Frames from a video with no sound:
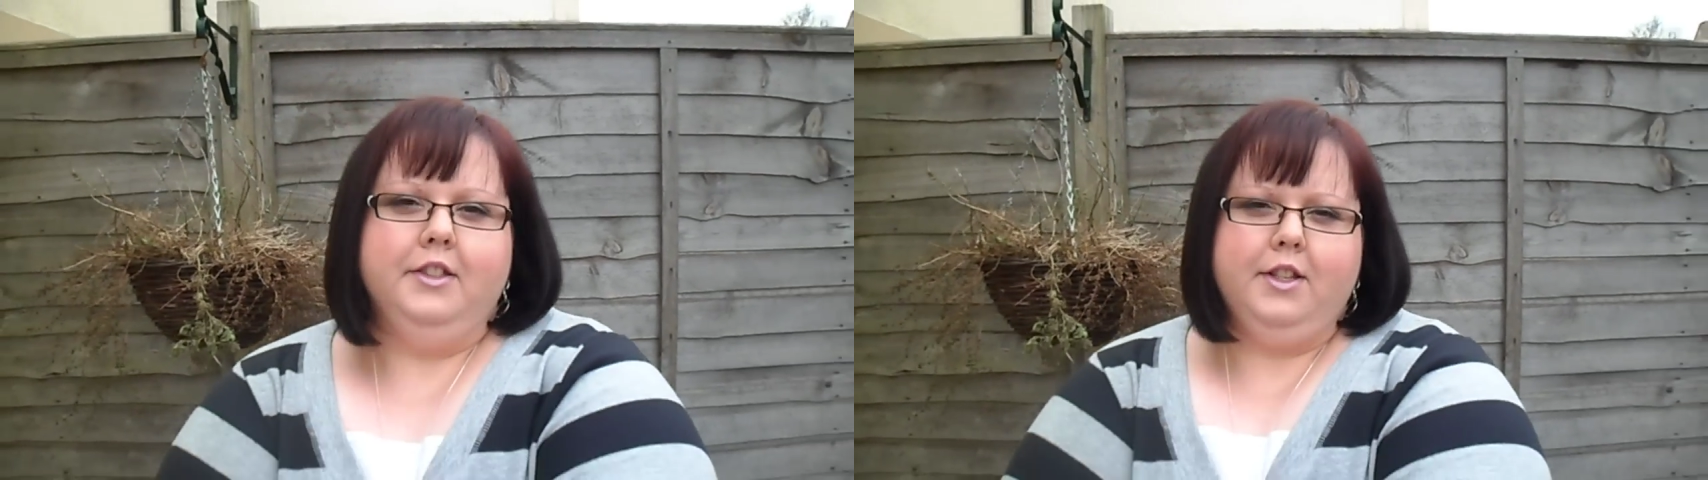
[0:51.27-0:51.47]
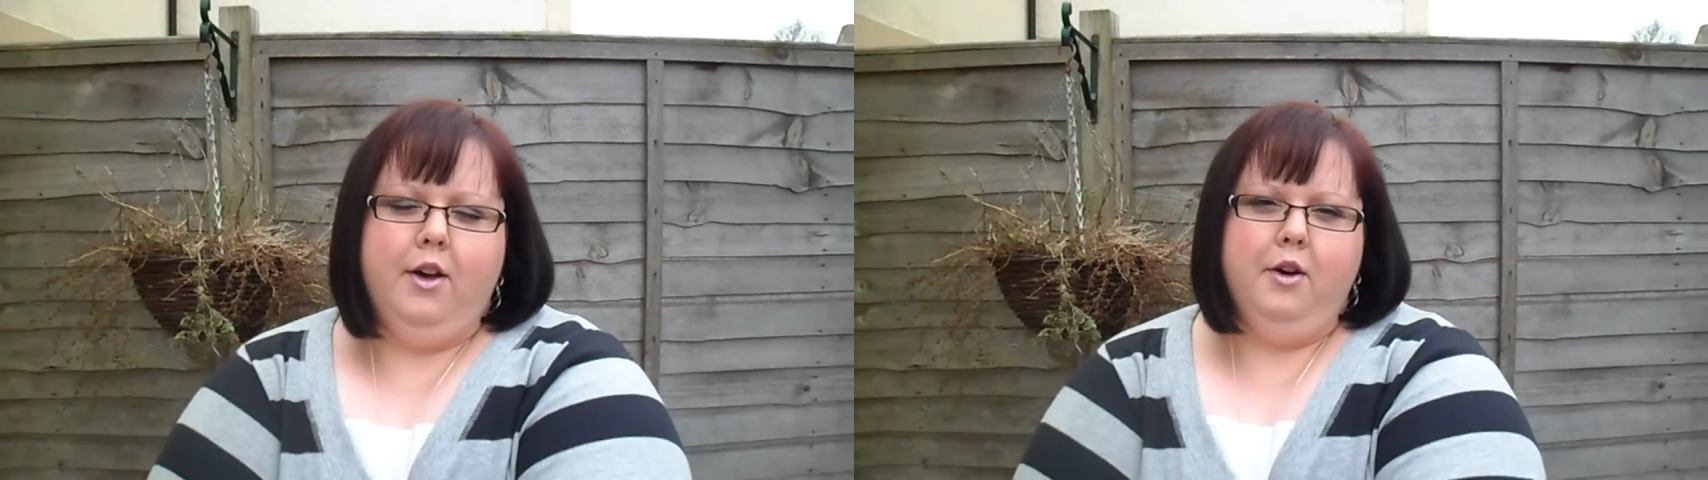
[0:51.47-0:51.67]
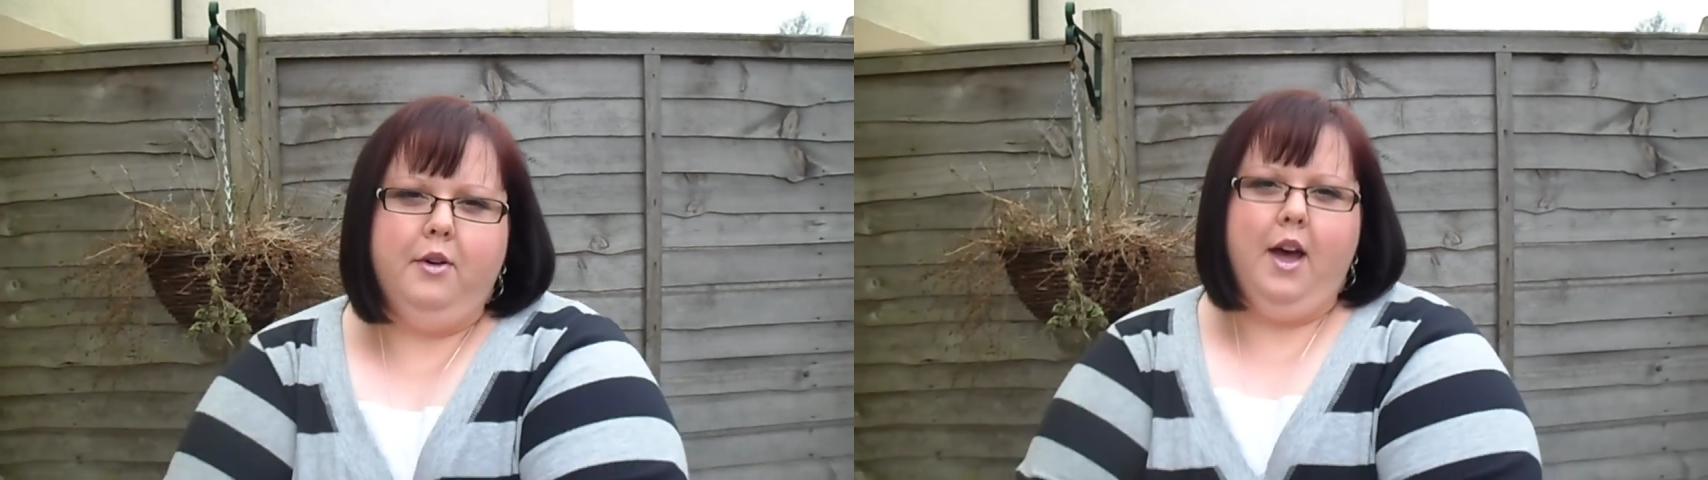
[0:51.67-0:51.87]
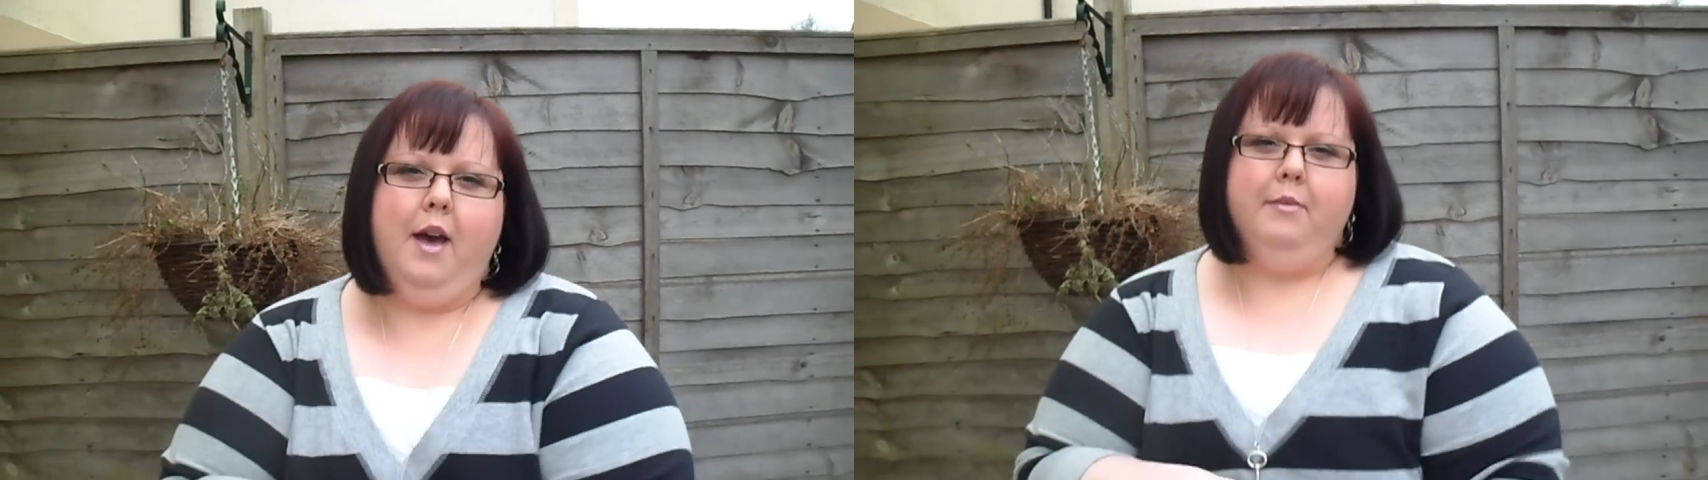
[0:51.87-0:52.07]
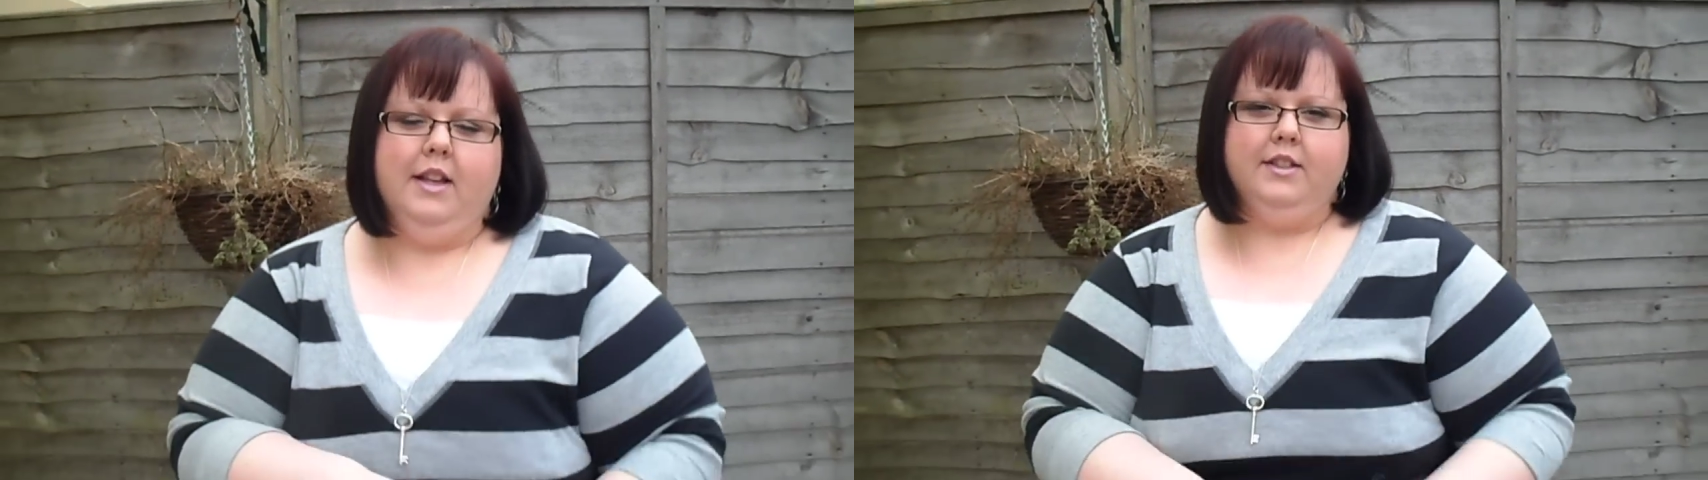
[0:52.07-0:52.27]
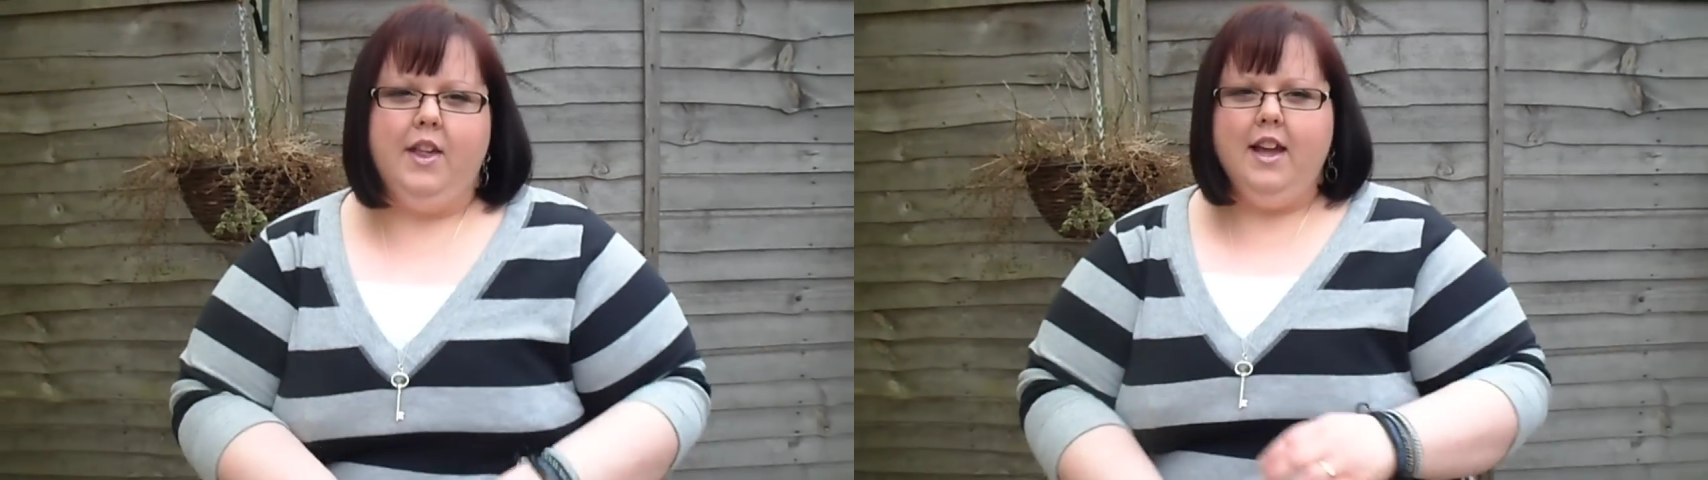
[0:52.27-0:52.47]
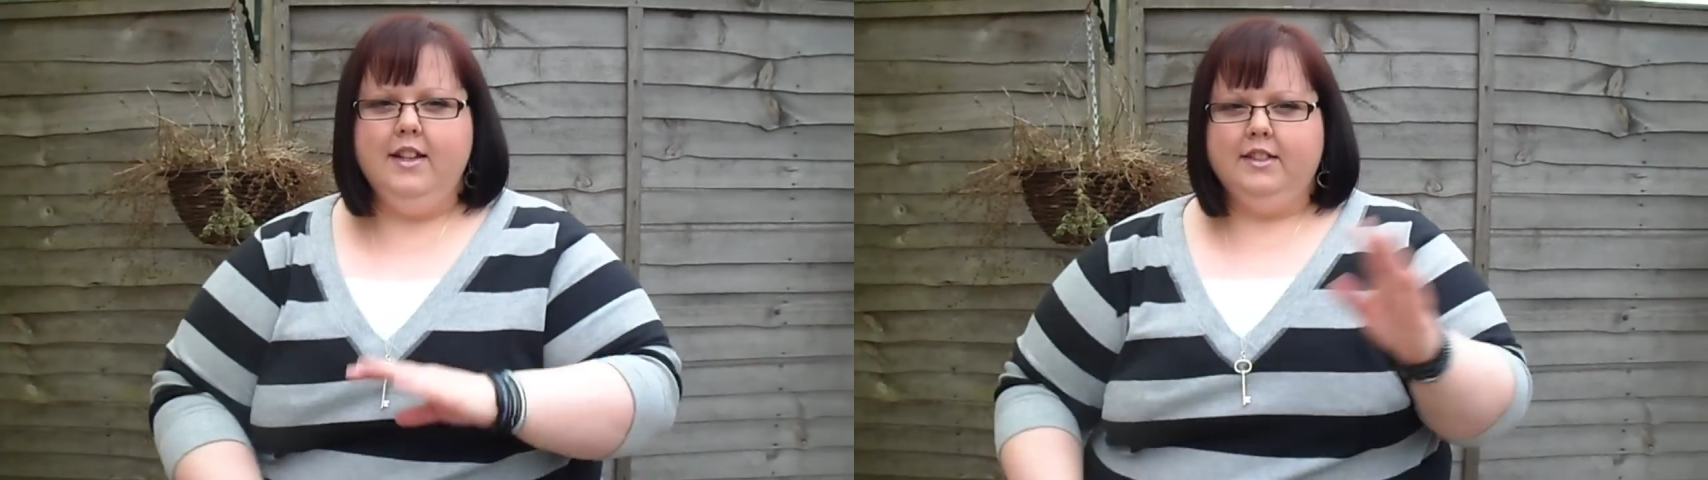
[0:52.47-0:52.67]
So yes, that